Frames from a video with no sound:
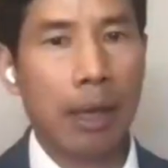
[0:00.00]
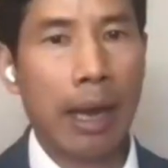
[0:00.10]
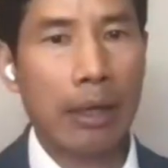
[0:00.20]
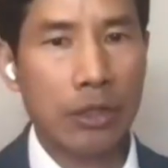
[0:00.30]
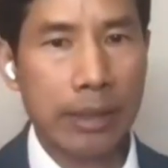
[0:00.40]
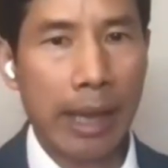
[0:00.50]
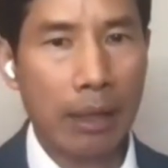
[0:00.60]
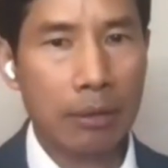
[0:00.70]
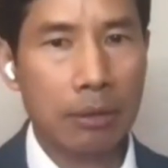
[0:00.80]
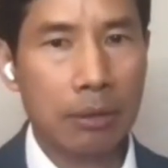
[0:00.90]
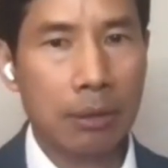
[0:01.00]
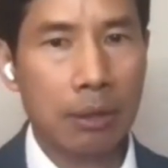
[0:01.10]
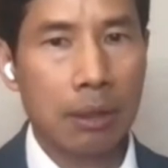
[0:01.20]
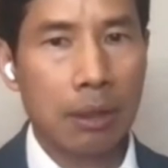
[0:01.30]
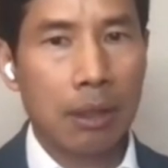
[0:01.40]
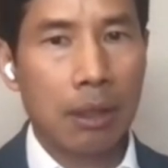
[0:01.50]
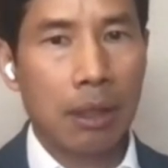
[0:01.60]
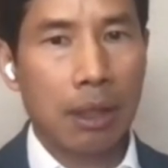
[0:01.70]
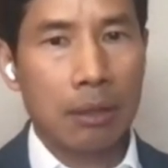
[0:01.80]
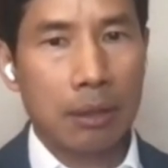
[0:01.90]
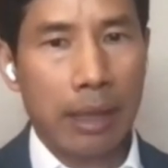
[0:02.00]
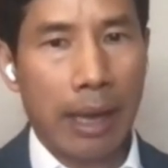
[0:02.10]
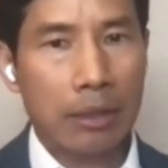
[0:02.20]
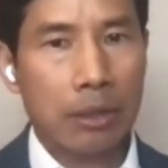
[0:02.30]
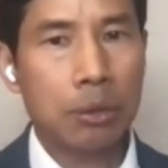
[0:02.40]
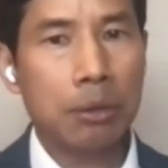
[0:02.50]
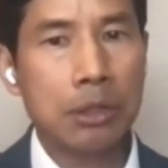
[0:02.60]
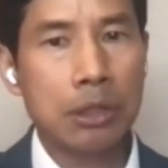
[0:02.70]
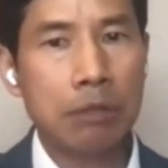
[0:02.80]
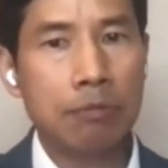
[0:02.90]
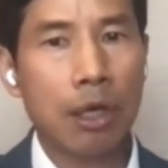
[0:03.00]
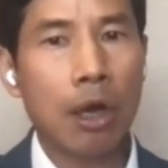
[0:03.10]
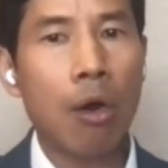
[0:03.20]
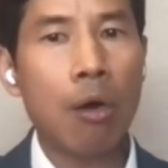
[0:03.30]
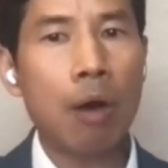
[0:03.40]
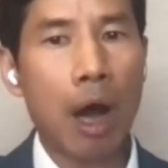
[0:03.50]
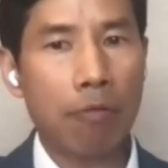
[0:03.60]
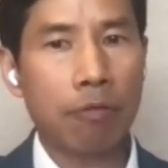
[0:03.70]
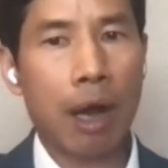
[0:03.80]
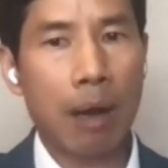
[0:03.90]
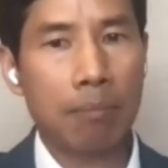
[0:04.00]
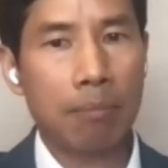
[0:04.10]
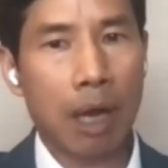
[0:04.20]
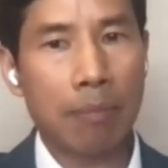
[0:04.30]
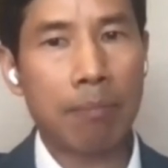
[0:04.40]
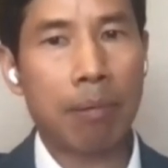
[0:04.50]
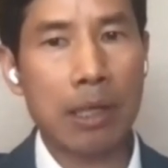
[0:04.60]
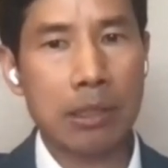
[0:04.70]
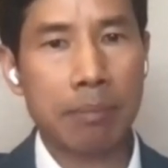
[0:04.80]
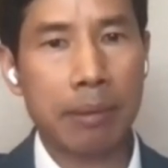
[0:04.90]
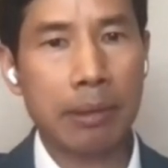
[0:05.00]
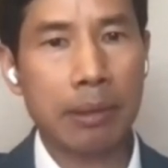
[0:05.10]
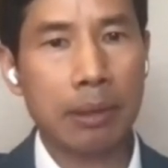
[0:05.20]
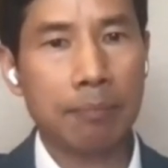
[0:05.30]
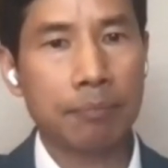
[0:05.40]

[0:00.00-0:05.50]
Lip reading: understand that to achieve the goal of common prosperity,